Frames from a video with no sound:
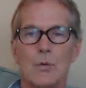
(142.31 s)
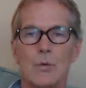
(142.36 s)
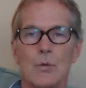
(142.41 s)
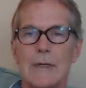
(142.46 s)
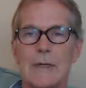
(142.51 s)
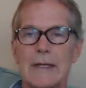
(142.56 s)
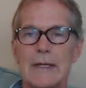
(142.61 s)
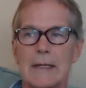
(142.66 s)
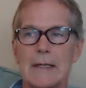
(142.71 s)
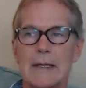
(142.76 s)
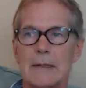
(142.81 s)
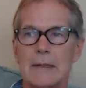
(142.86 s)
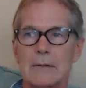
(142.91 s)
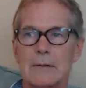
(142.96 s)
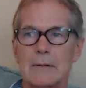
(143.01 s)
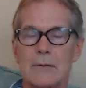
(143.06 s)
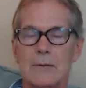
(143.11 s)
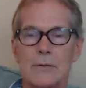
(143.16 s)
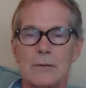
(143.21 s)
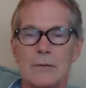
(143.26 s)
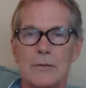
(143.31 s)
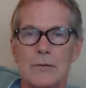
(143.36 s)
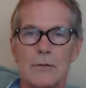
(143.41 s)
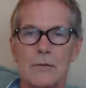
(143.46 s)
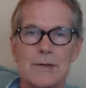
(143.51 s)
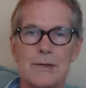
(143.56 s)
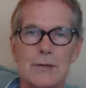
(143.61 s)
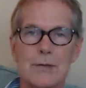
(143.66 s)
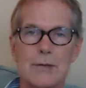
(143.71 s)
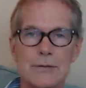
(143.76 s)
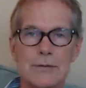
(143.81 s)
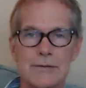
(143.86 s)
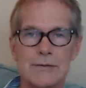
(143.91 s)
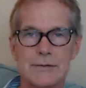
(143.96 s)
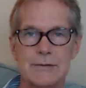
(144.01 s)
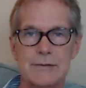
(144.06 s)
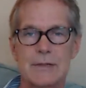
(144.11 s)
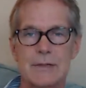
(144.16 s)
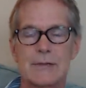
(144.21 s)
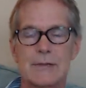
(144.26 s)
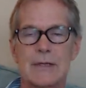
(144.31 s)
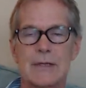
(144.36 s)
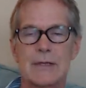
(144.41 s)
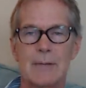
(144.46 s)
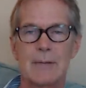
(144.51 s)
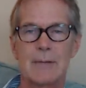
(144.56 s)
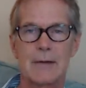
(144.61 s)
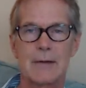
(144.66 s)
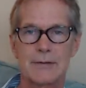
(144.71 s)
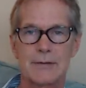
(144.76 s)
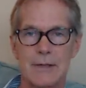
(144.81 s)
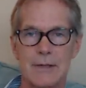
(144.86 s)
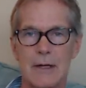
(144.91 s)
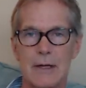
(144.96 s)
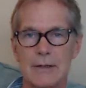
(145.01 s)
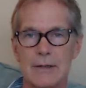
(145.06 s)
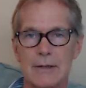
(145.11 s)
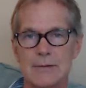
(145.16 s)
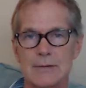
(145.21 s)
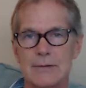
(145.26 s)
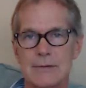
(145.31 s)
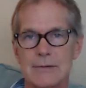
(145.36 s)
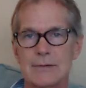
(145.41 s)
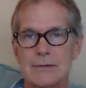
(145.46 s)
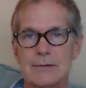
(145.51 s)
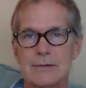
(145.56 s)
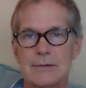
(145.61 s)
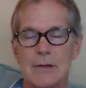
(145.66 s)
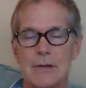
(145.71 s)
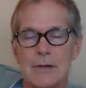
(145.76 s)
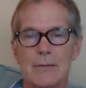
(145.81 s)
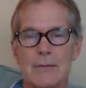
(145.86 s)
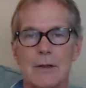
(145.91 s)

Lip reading: we can reduce the amount of toxins